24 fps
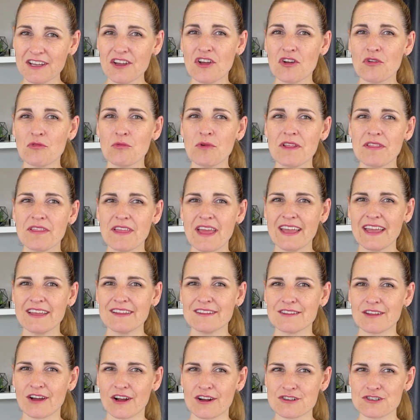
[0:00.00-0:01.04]
with a
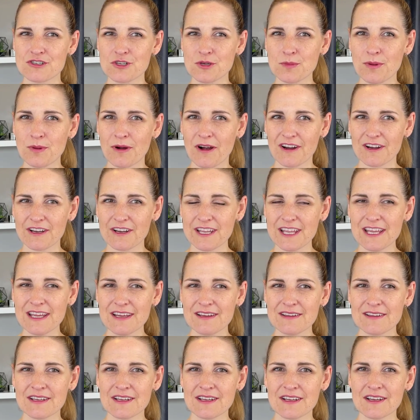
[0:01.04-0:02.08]
larger party
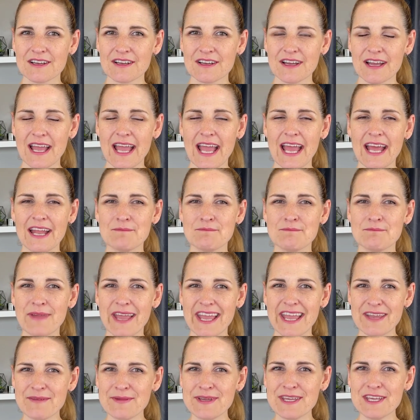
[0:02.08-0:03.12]
and
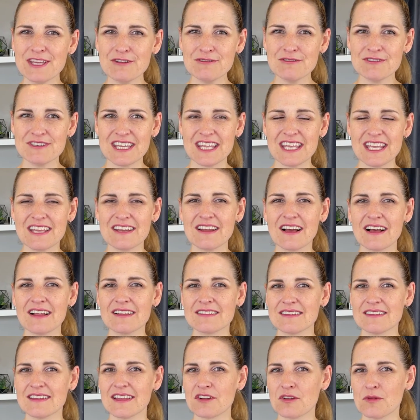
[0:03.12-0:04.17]
maybe you need a
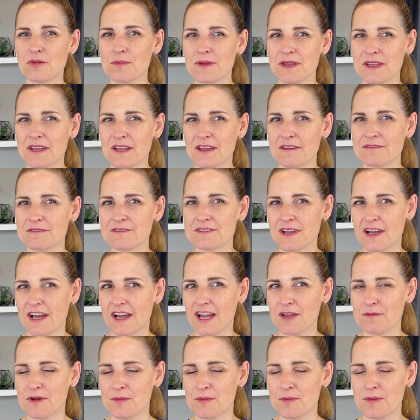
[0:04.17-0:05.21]
little bit of
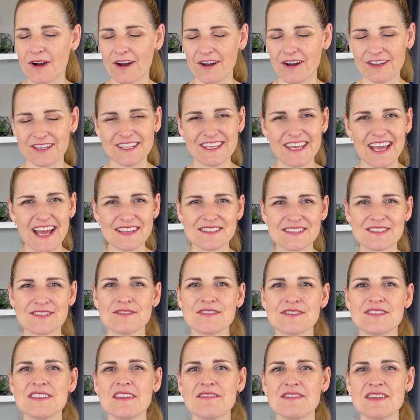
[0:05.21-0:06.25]
time apart. Yes,
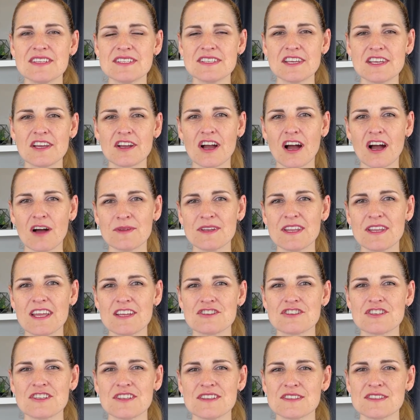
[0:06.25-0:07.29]
those DVC
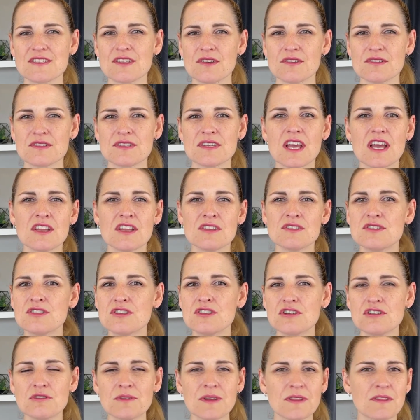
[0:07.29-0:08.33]
accommodations, those
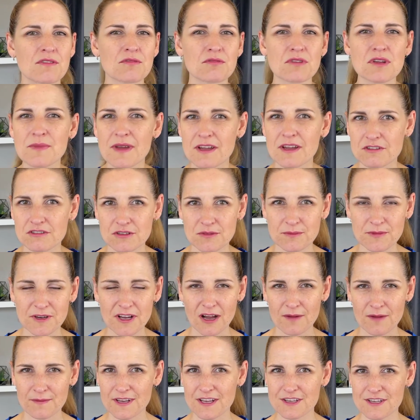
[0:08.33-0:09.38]
2 and 3 bedroom
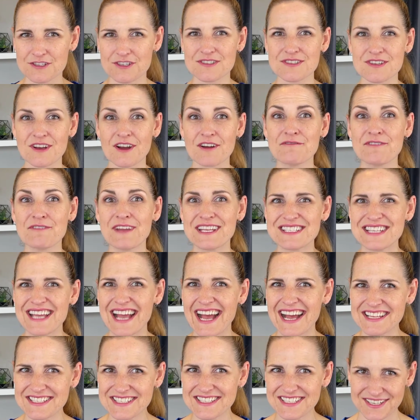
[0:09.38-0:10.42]
accommodations are
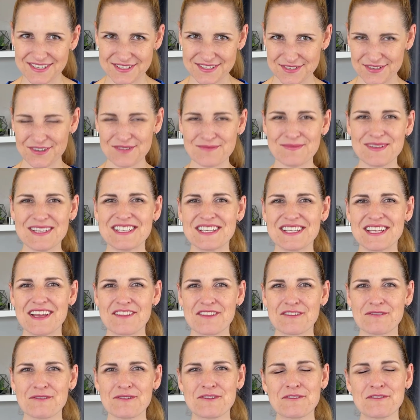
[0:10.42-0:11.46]
fantastic because you can be together
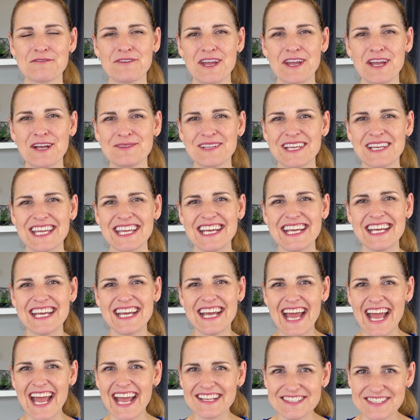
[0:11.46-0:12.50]
with your family.
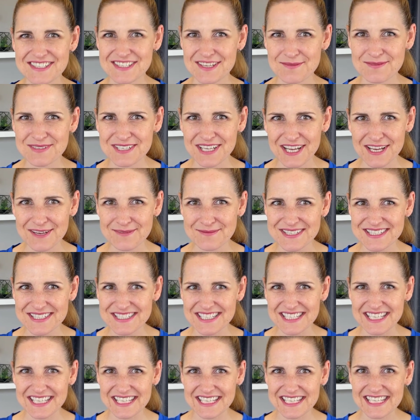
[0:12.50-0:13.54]
And sometimes
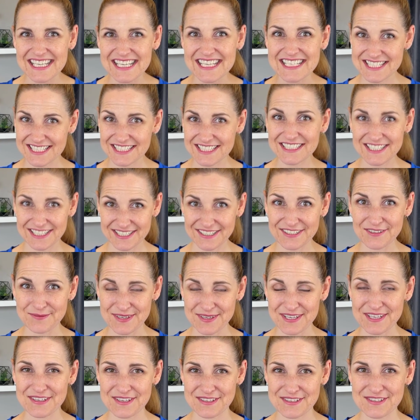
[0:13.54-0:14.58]
it's a little
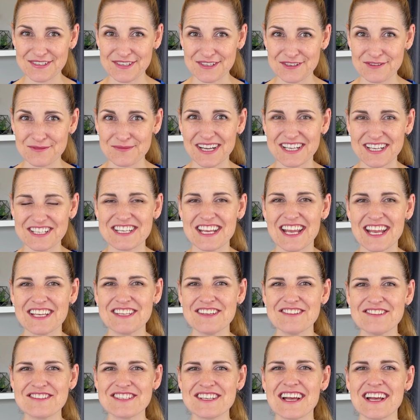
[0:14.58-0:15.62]
bit too much and
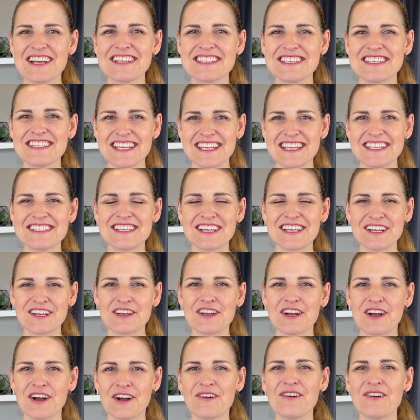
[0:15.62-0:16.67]
you just need to
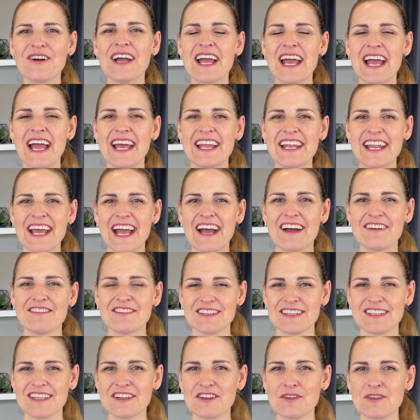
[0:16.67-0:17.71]
go and have a
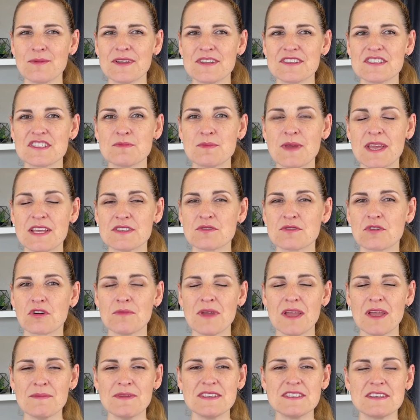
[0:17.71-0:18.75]
little bit of space, or
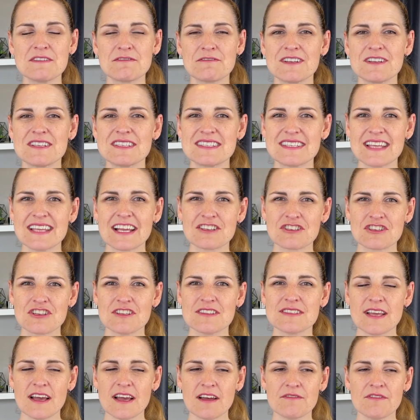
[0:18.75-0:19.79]
maybe different
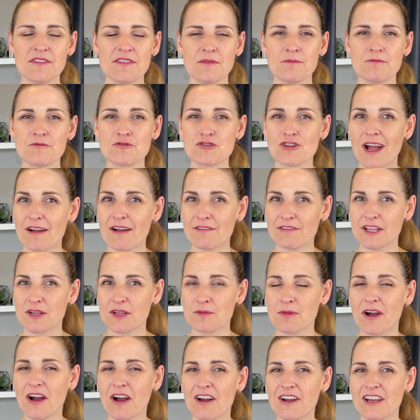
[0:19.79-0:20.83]
sections of the traveling
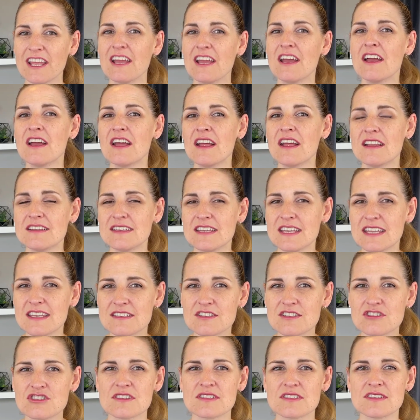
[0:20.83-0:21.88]
party need to
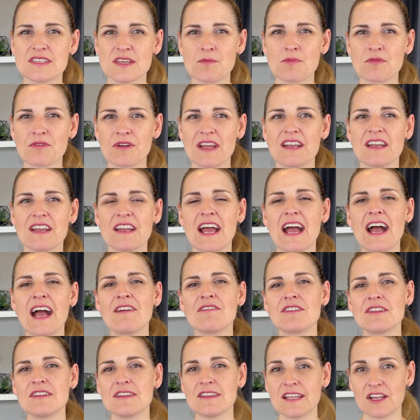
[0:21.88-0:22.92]
just separate and have a
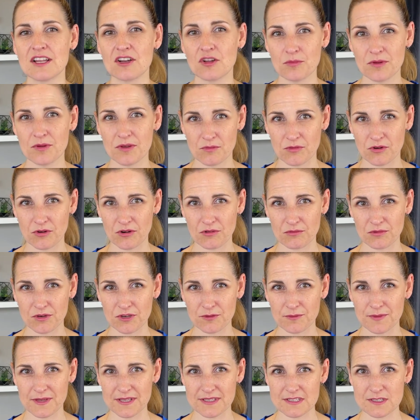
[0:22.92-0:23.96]
little bit more
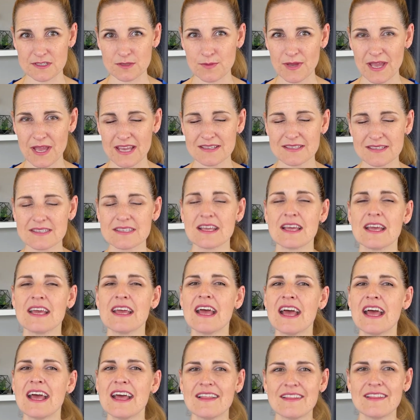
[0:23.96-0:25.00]
room and space.
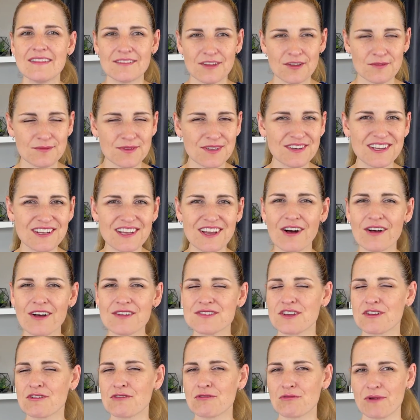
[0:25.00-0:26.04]
Community hall is
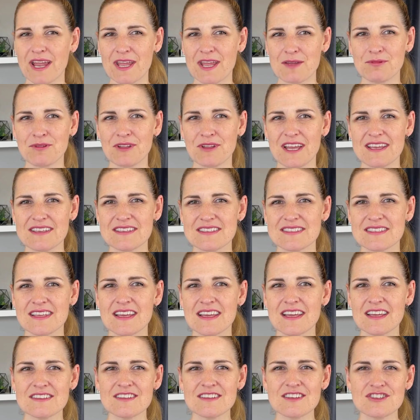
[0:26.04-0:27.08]
a great place
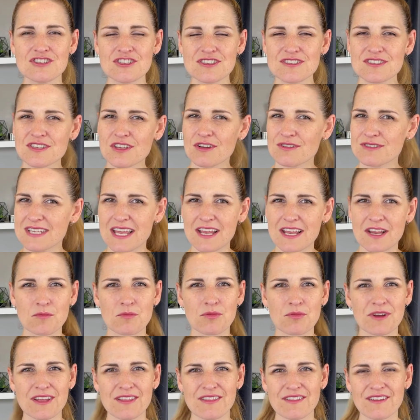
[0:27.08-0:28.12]
to just go take a
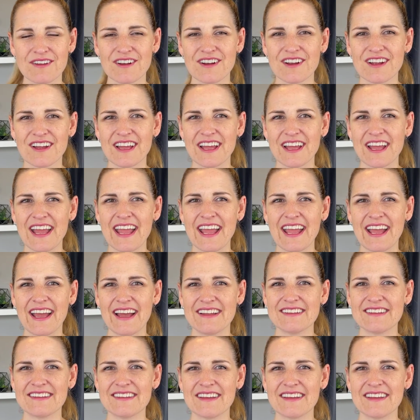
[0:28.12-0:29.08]
breather and,